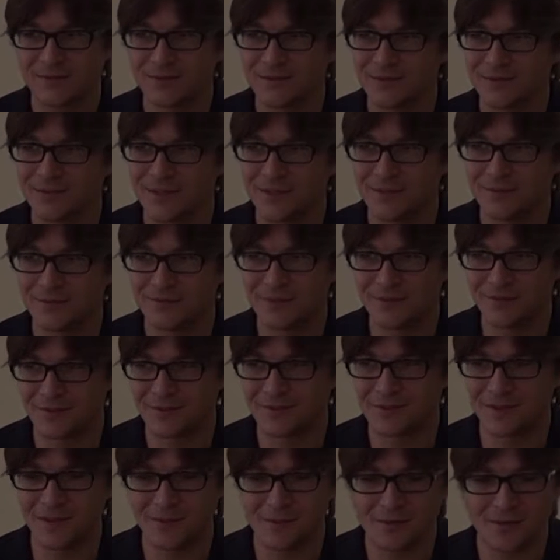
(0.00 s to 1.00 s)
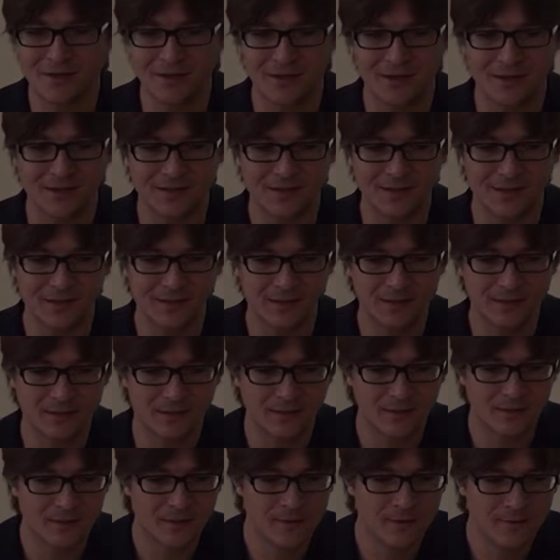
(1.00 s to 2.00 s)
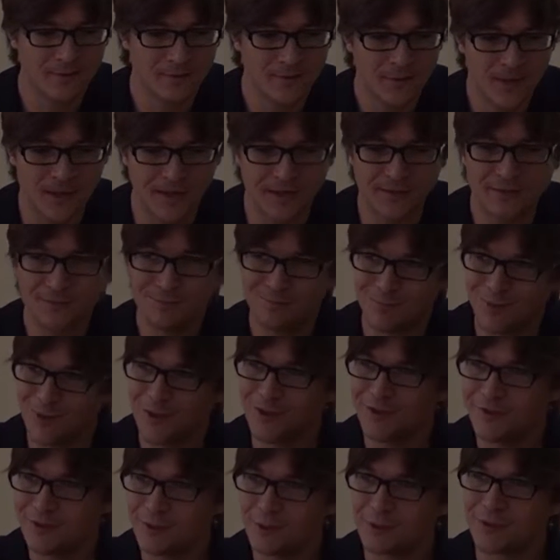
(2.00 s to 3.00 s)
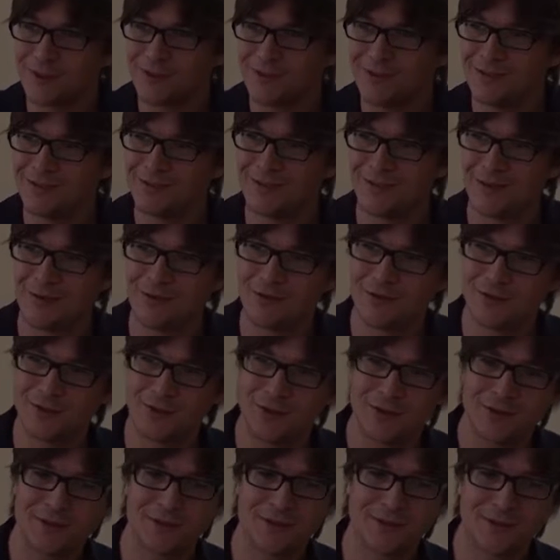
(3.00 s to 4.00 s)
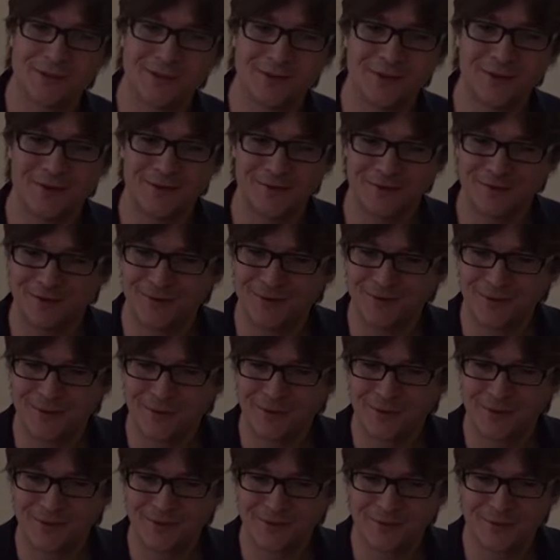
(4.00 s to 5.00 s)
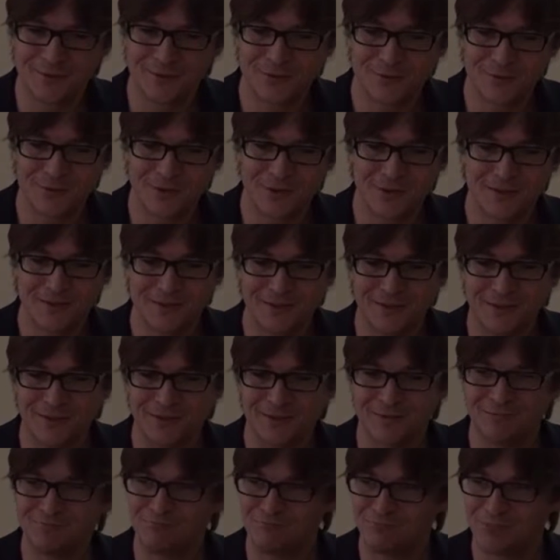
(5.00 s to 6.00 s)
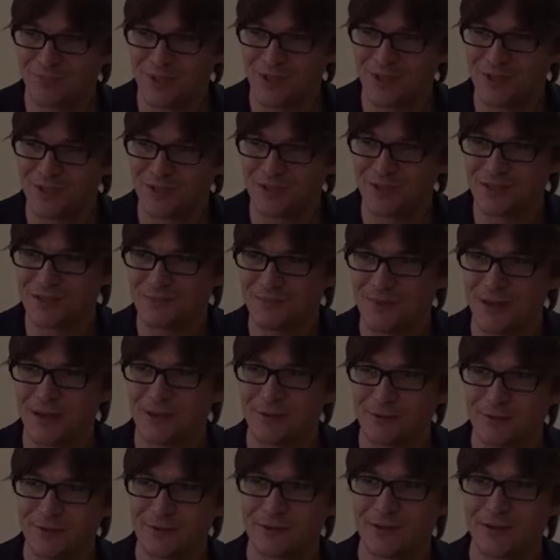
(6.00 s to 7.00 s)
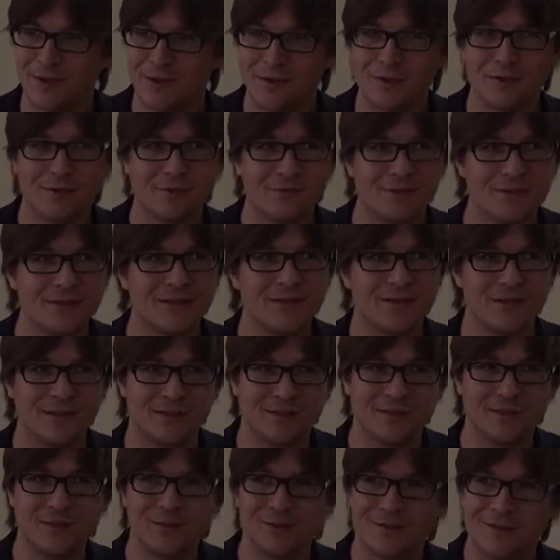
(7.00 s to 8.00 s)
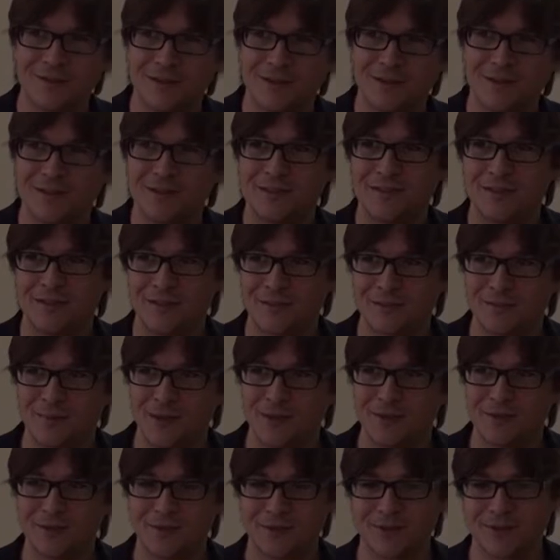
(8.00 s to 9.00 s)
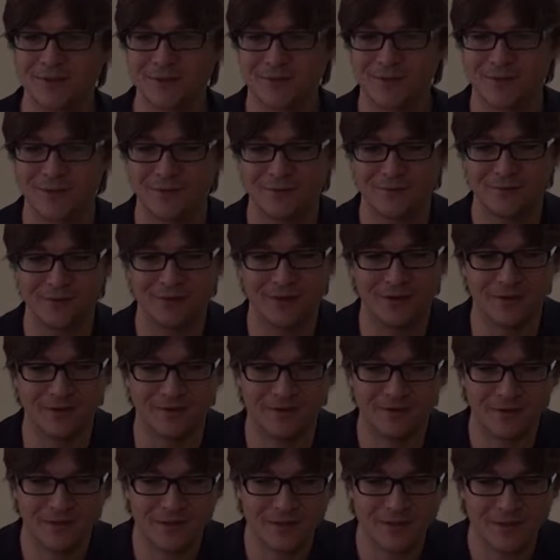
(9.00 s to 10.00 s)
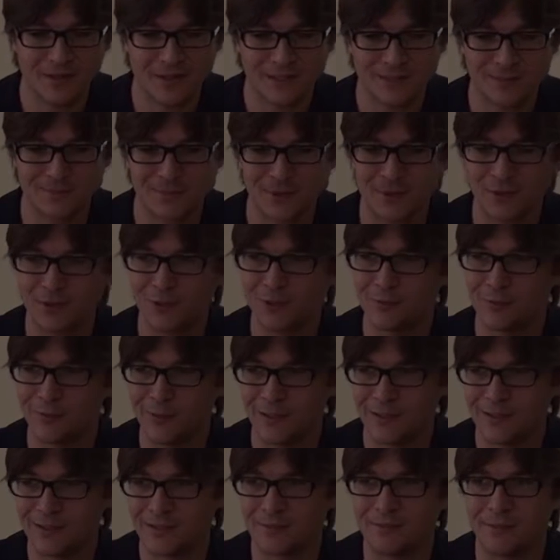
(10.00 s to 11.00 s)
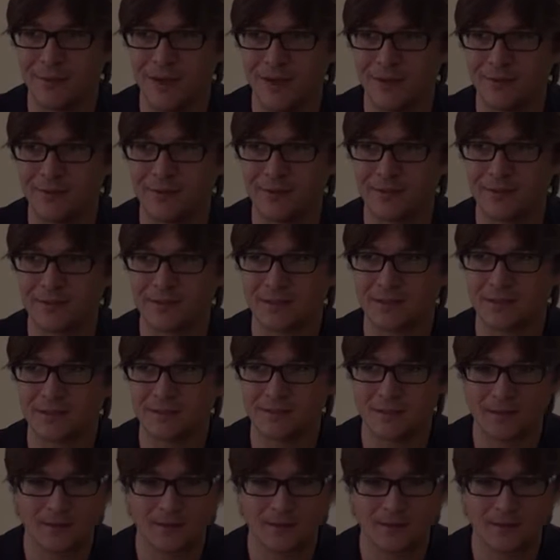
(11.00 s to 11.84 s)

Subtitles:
Something like that. And you can insert it in your, you can construct a distance matrix out of this and use the distance matrix to have a spatial weights matrix.